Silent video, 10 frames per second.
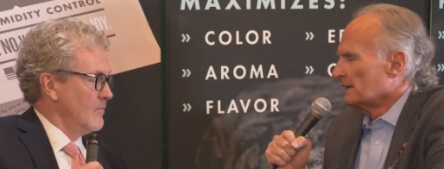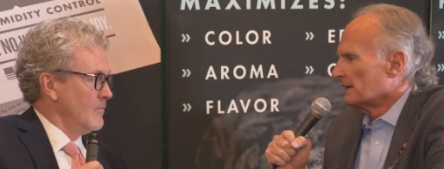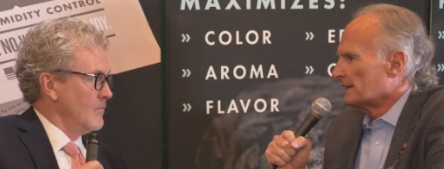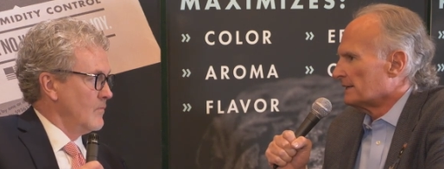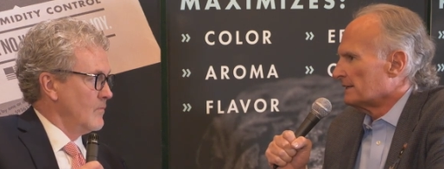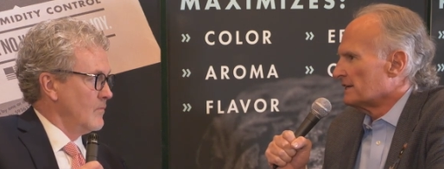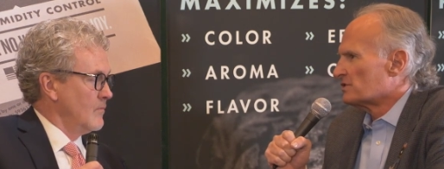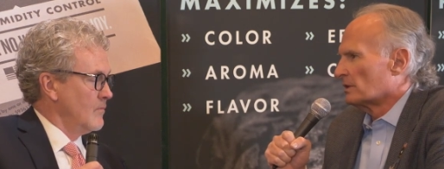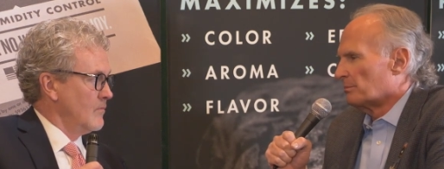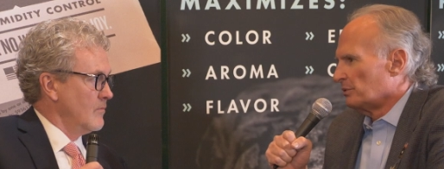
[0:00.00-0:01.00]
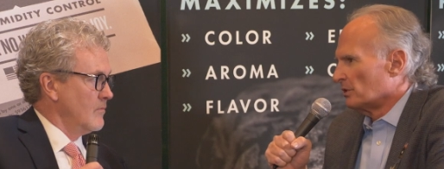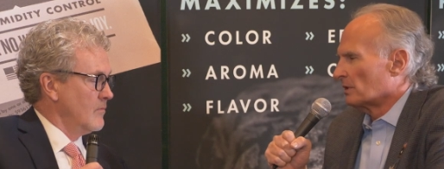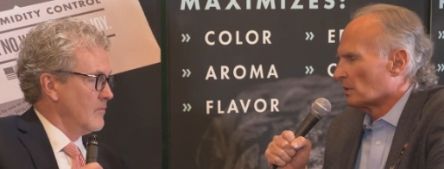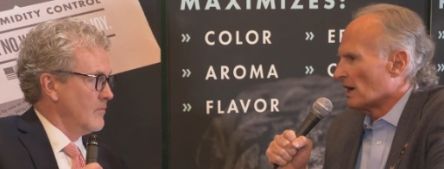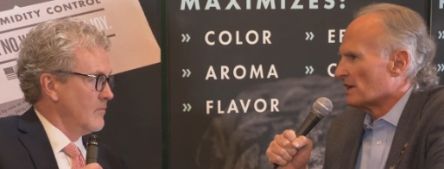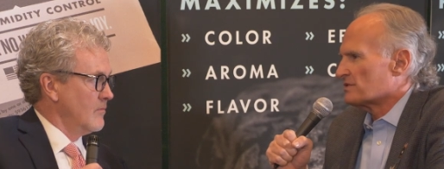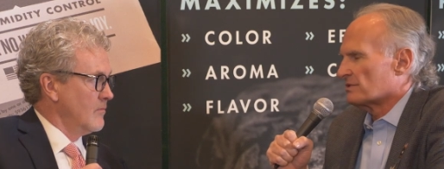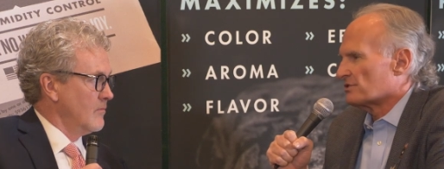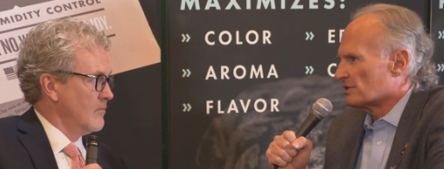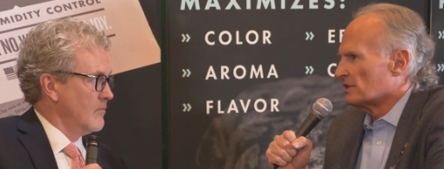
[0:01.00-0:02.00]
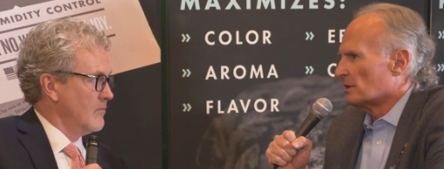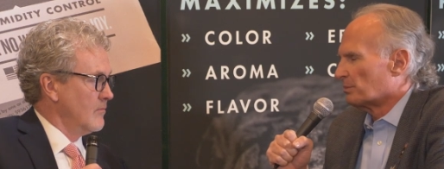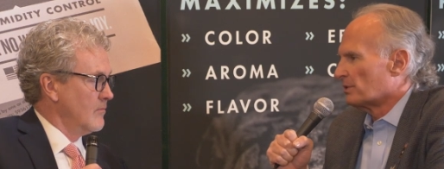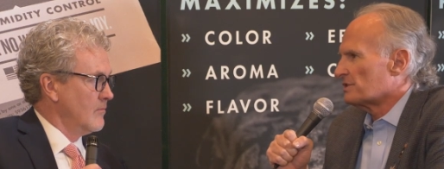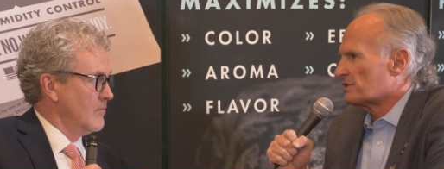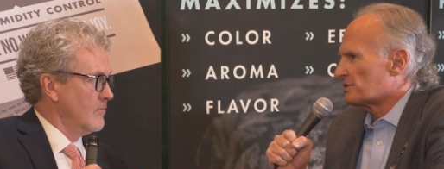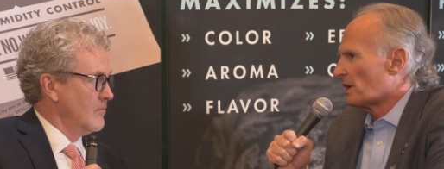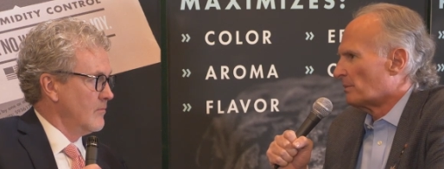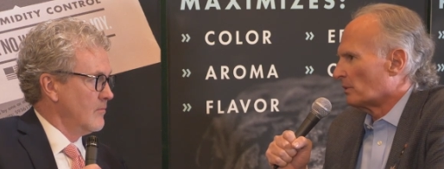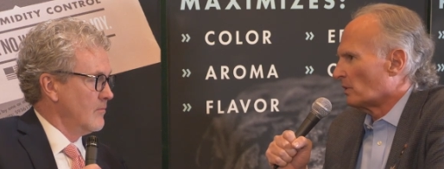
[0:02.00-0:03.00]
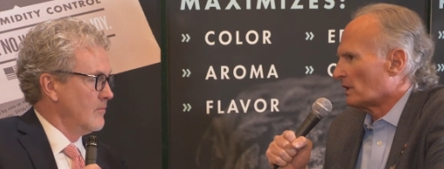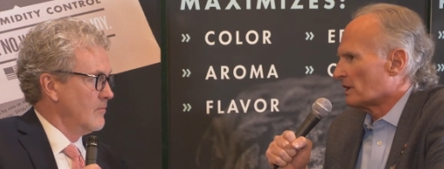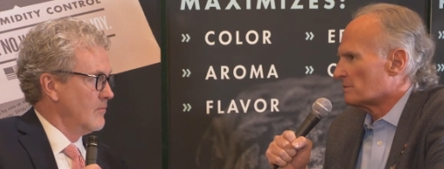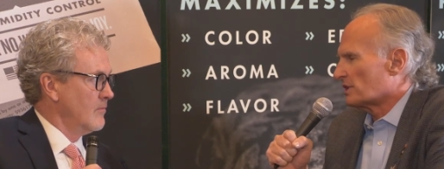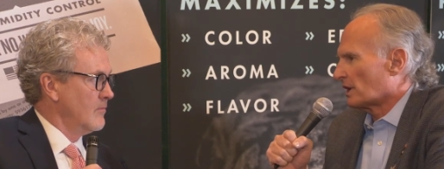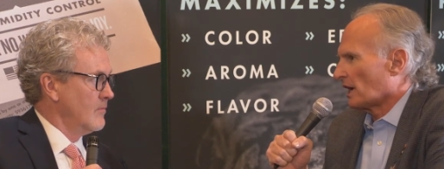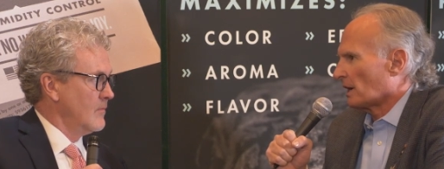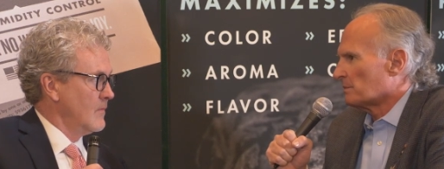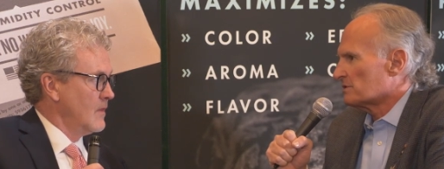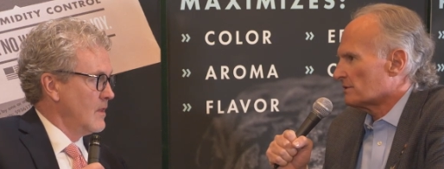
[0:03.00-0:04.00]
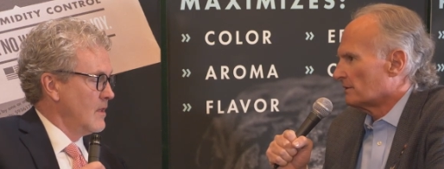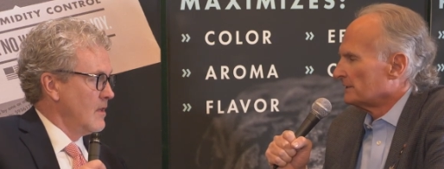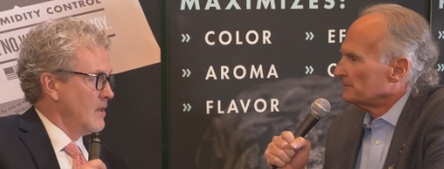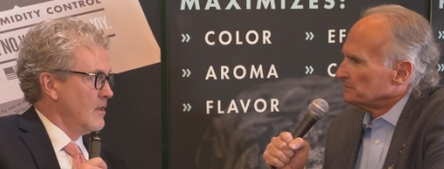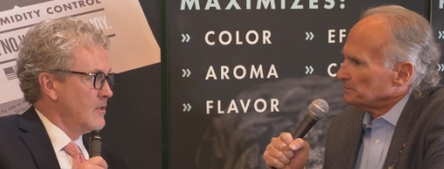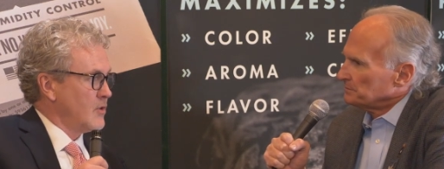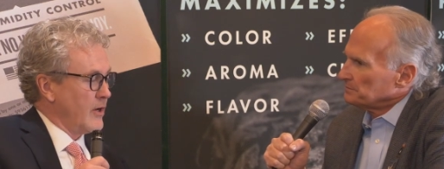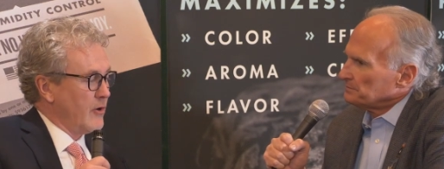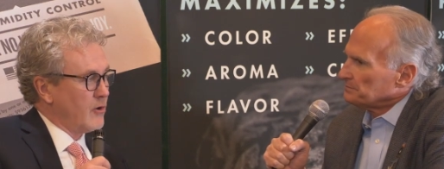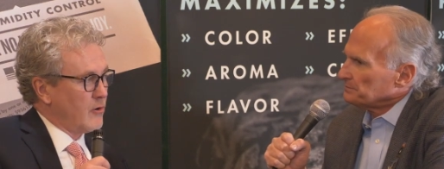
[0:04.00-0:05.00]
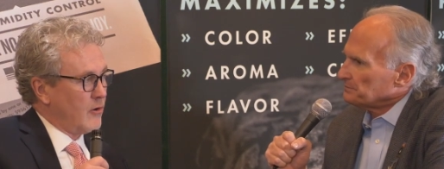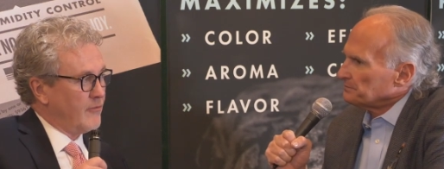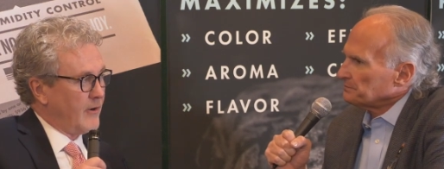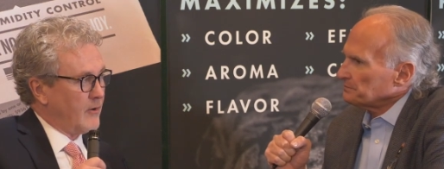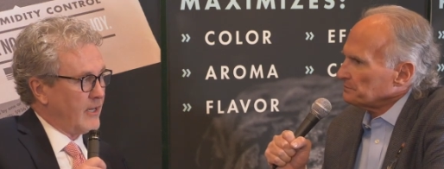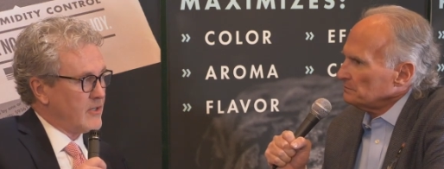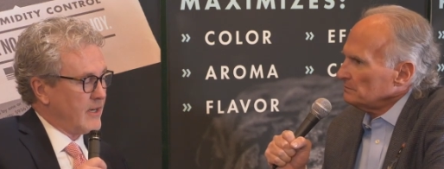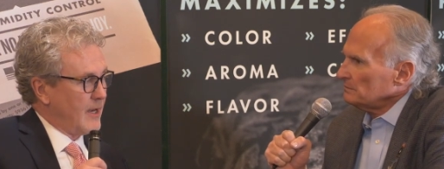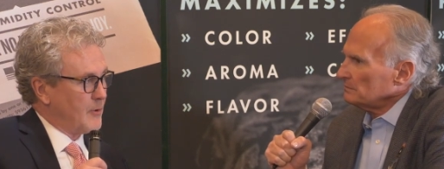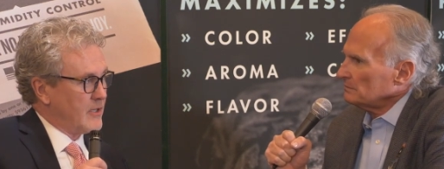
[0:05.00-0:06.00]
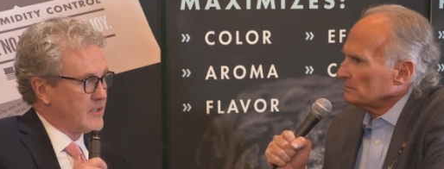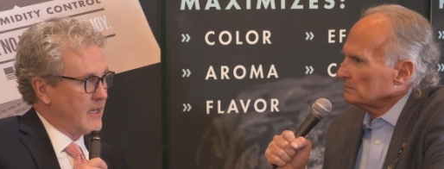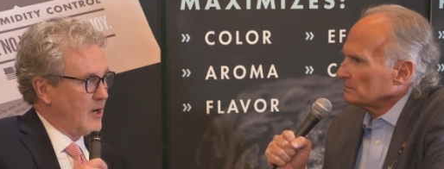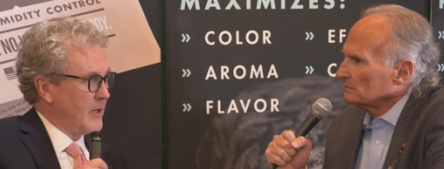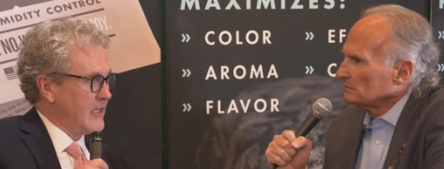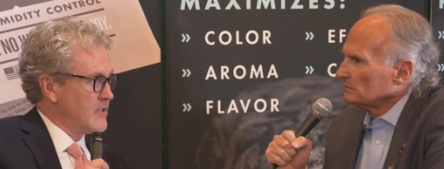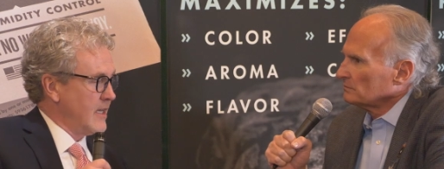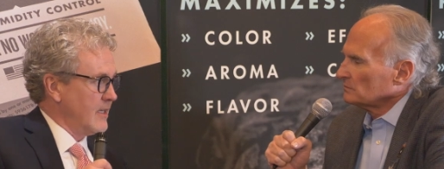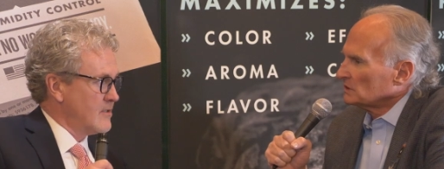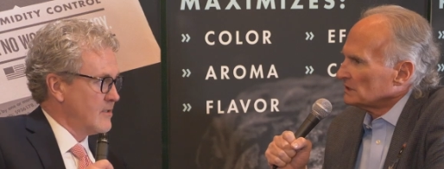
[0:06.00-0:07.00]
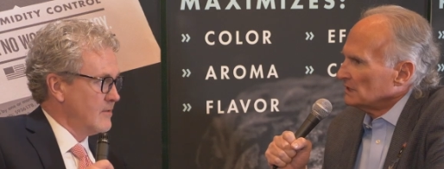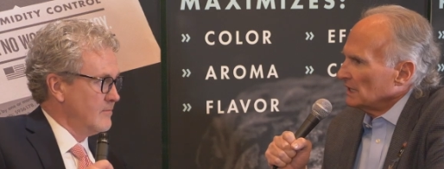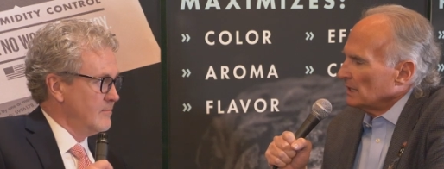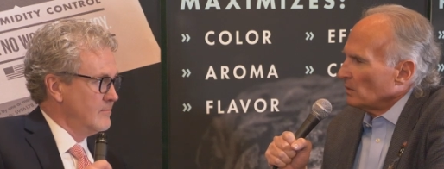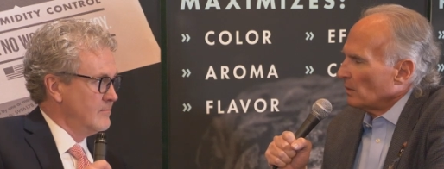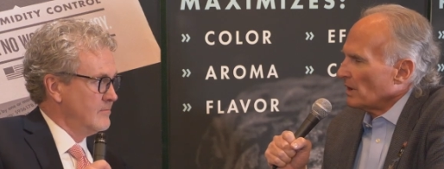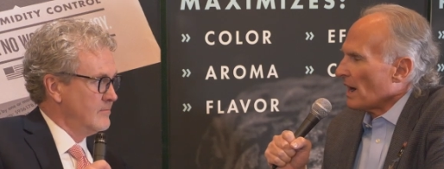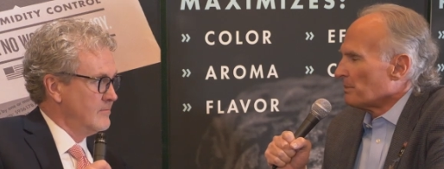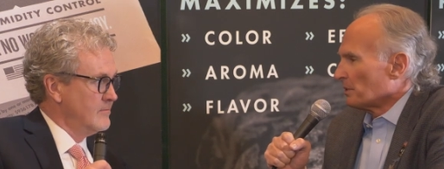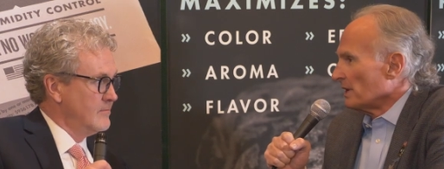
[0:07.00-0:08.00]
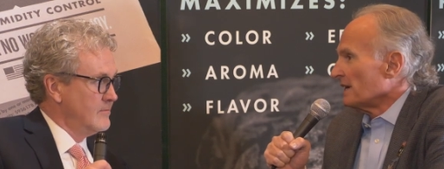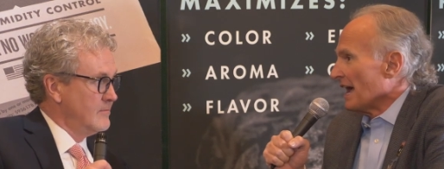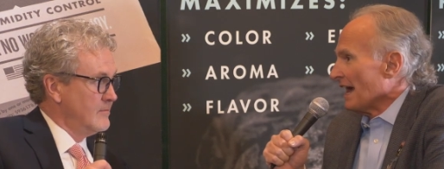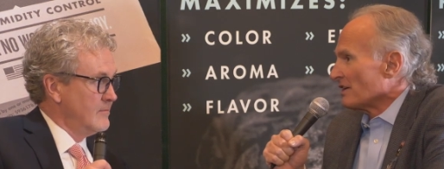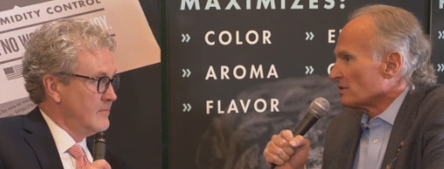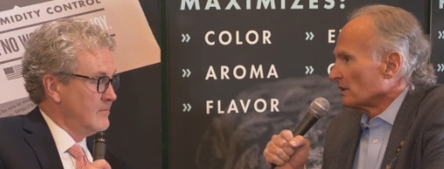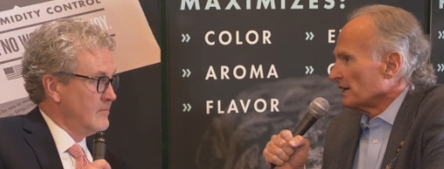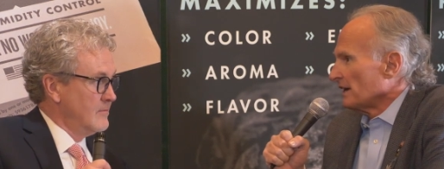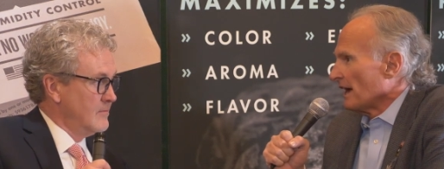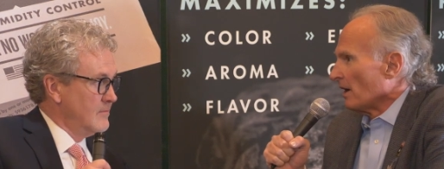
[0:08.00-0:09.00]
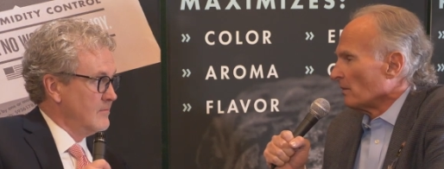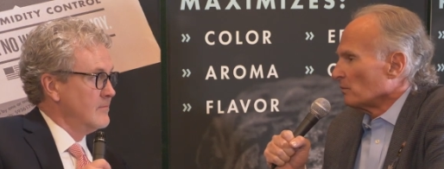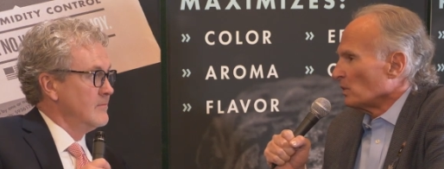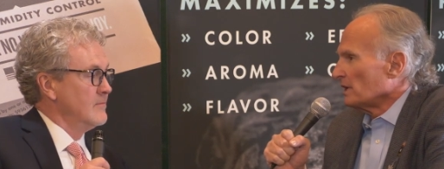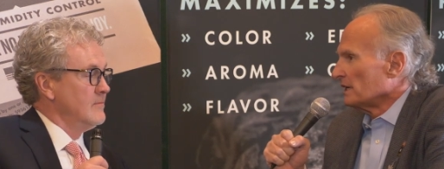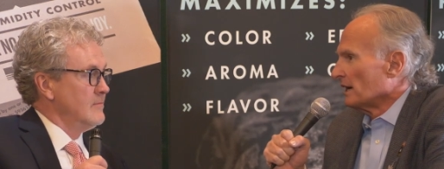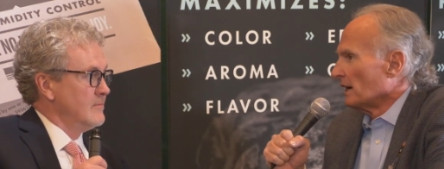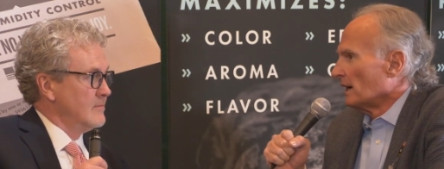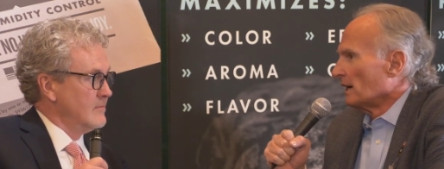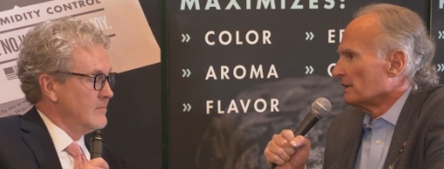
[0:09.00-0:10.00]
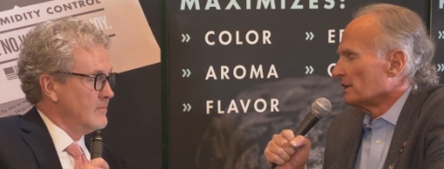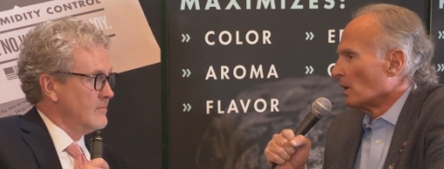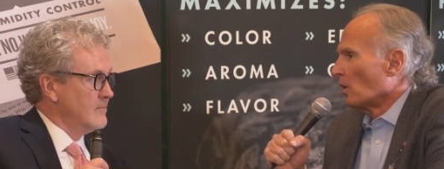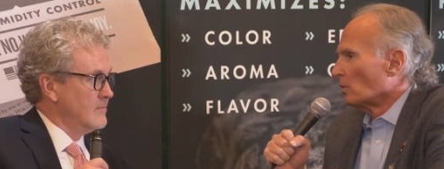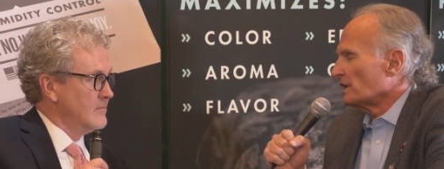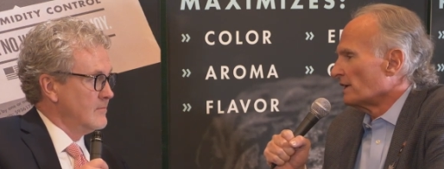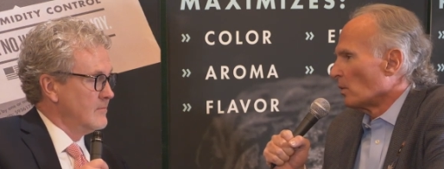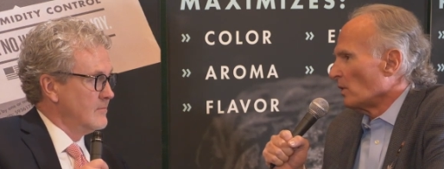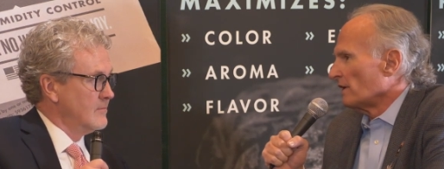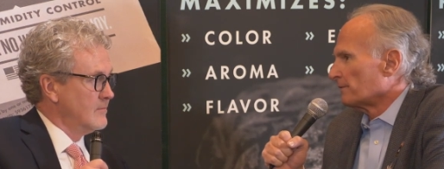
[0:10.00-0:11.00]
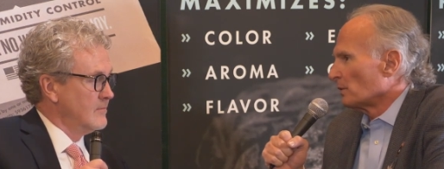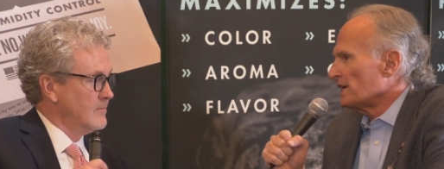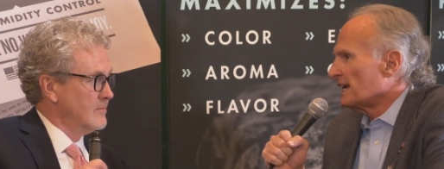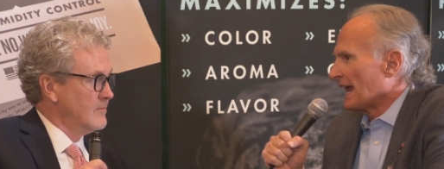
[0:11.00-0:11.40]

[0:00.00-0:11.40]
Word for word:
Speaker 1: Uh, and so the bureaucrats are still pretty stubborn when it comes to cannabis. So HeroGrown Foundation
Speaker 2: operates in how many states?
Speaker 1: Well, we operate nationally now. We, uh, you know, only give away free